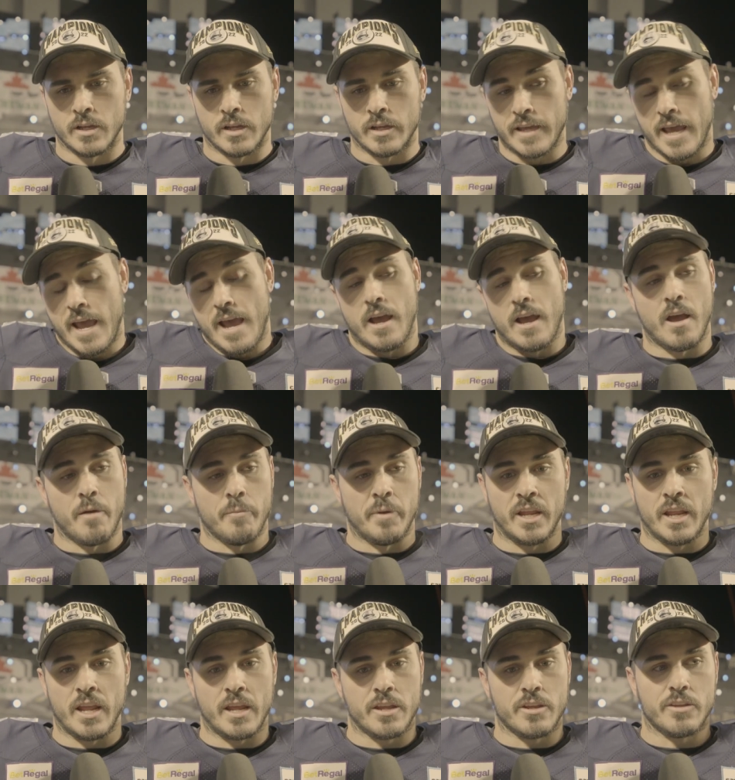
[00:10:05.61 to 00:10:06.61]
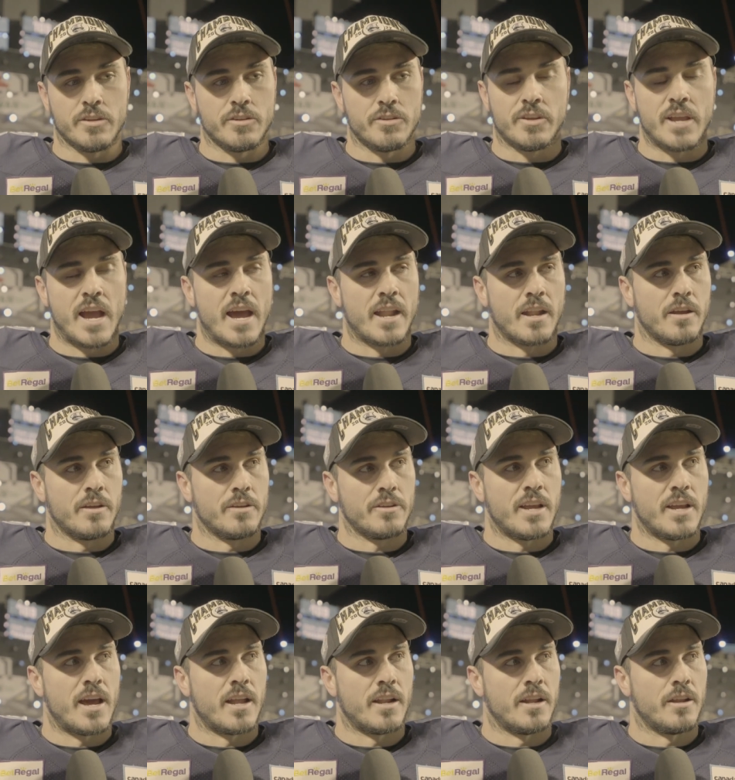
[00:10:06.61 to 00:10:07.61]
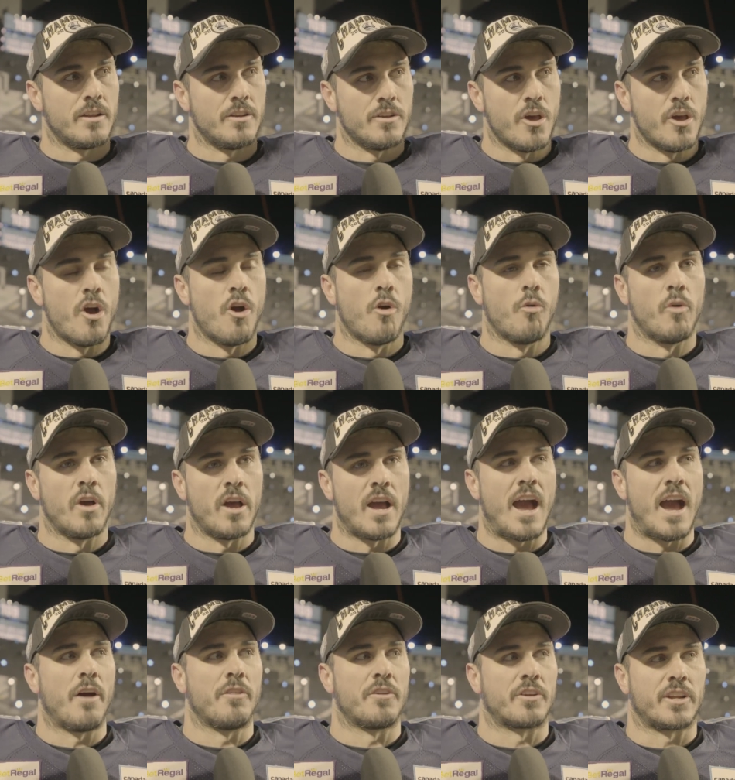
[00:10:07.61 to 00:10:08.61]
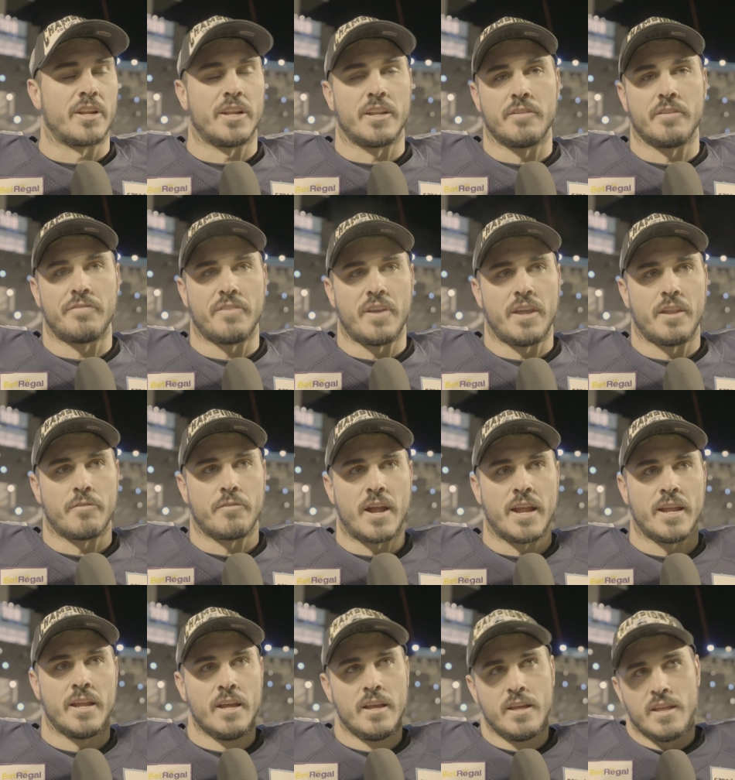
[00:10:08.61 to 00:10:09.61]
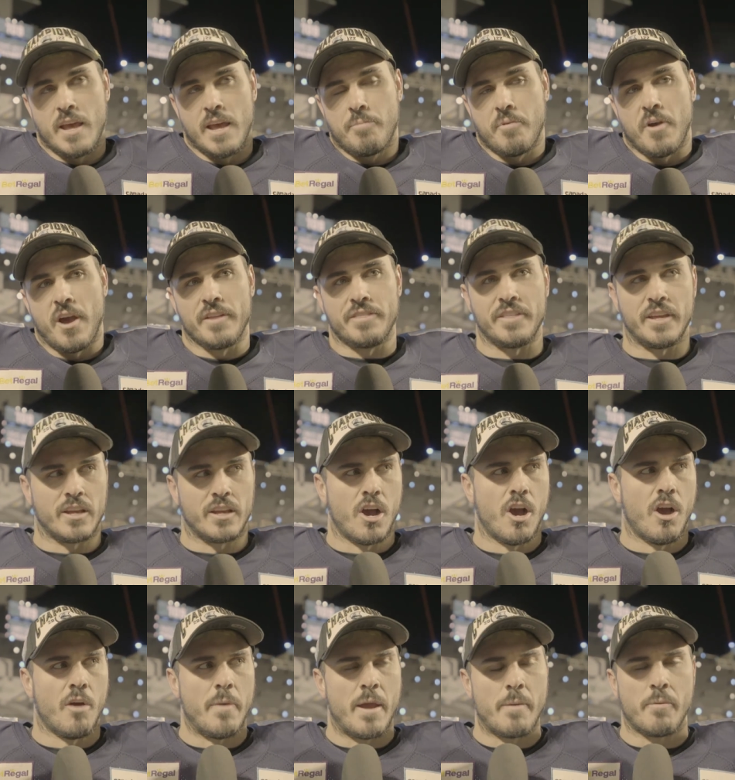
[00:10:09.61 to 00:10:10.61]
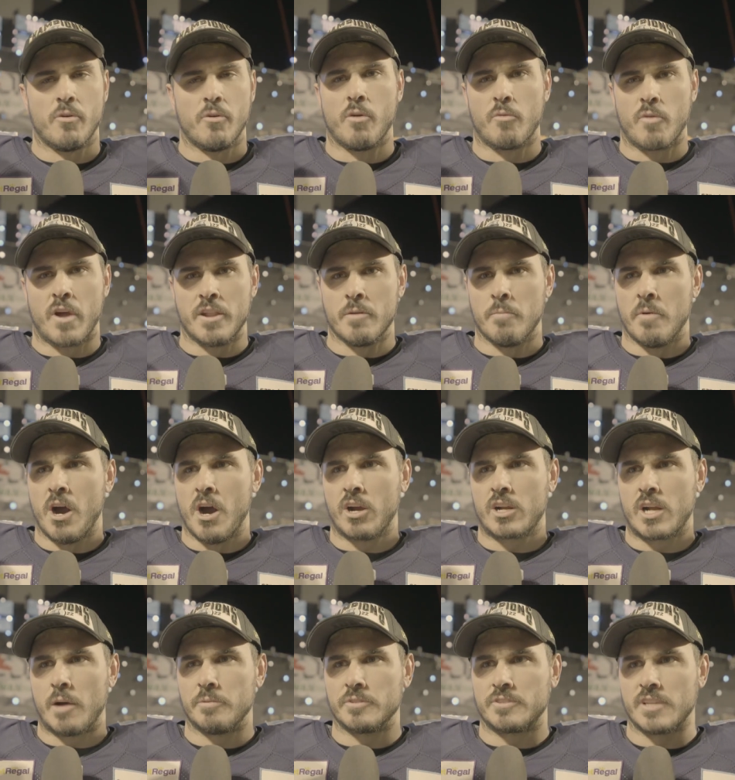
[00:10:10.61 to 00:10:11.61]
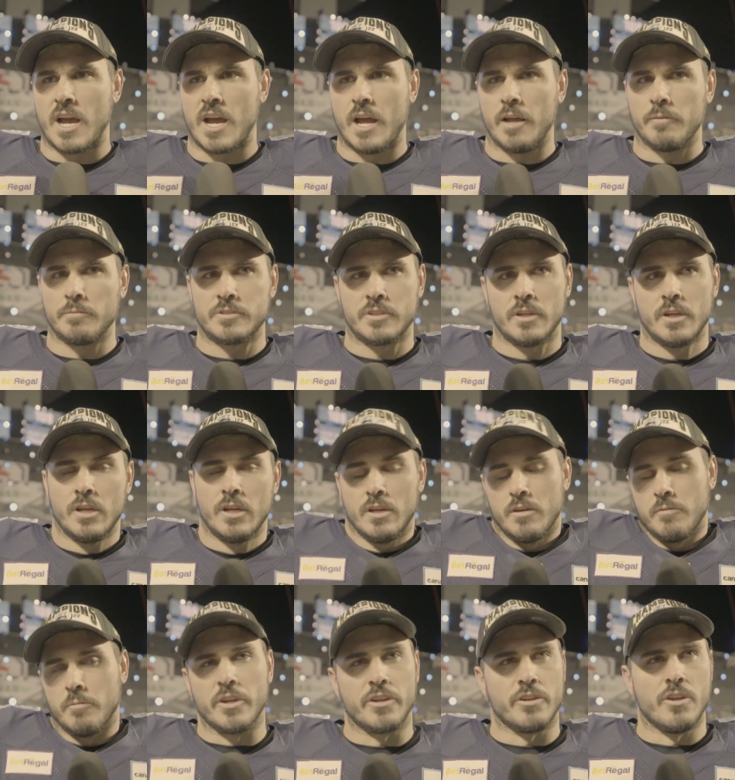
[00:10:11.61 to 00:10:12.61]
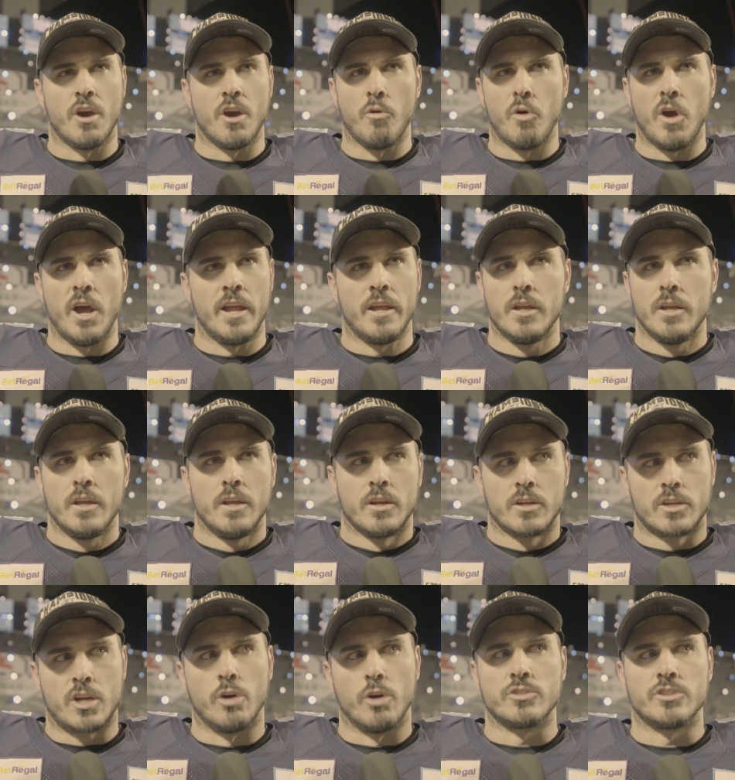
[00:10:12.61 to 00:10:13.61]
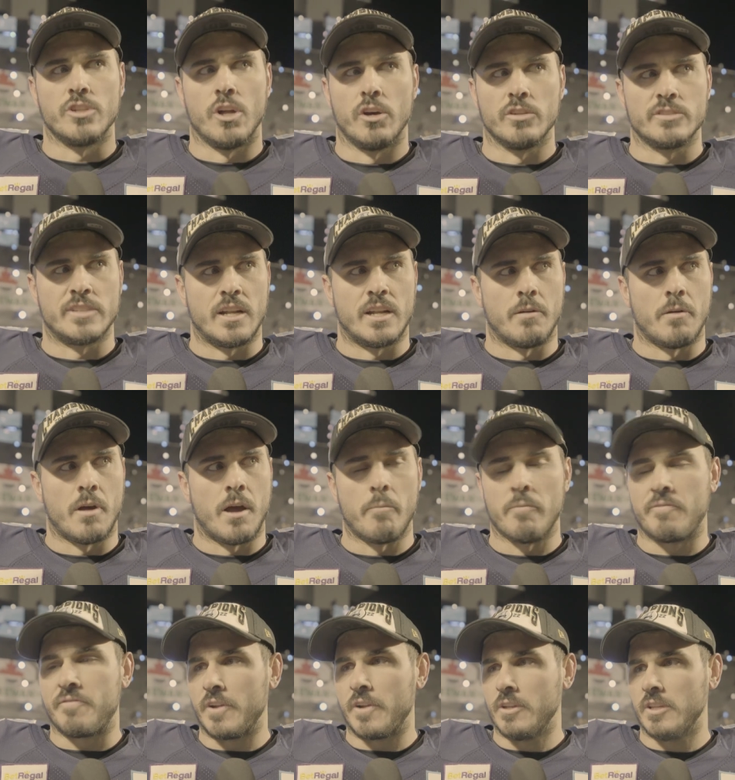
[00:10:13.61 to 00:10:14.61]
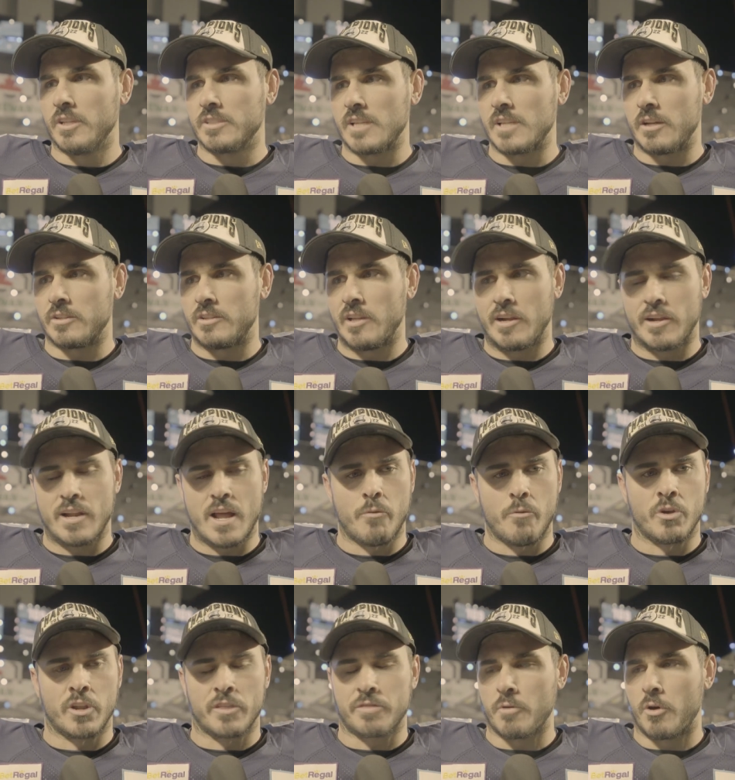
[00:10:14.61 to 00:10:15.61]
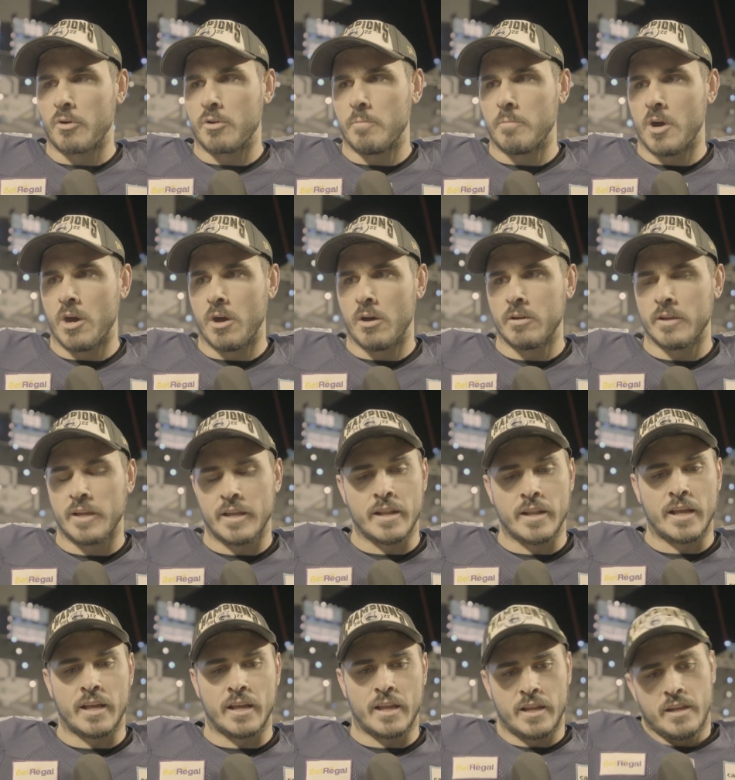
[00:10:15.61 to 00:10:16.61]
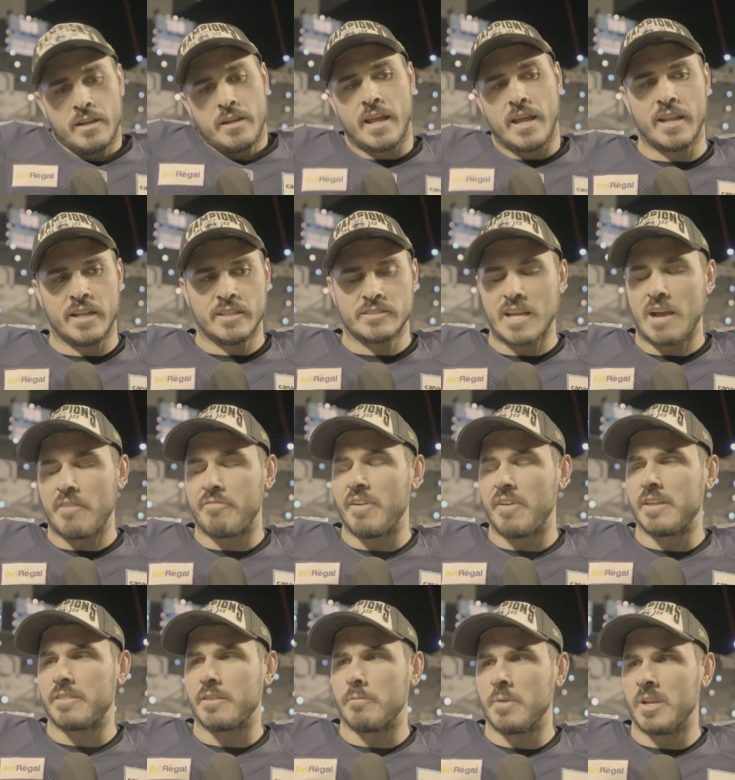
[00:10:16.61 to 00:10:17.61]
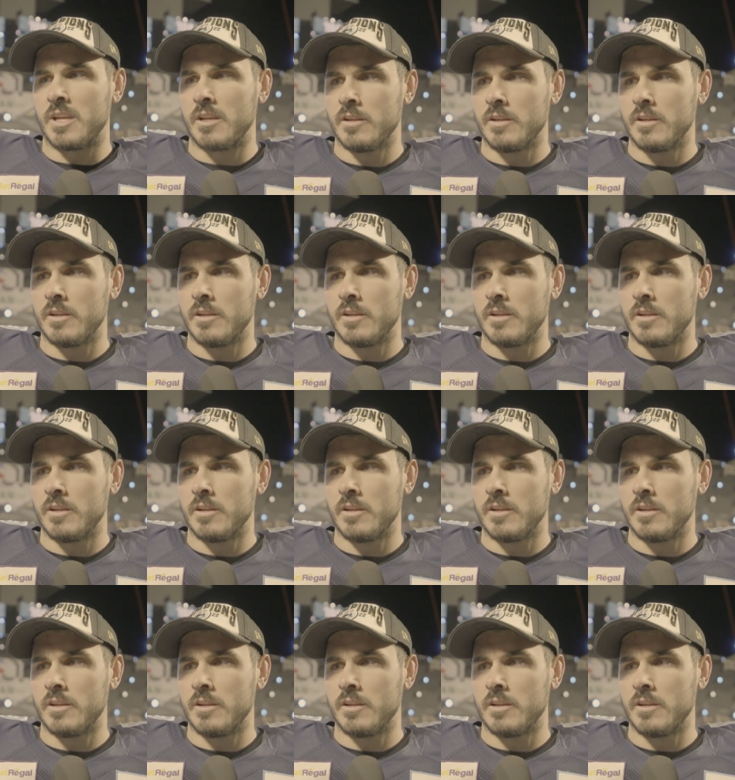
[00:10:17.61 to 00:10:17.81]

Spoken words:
Yeah, I mean, you gotta know how they're gonna defend, right? They probably think, oh, maybe we'll run the ball a couple times, but you know what? Coach knows that I'm fearless out there, and I want to throw the ball, and he's got faith in me.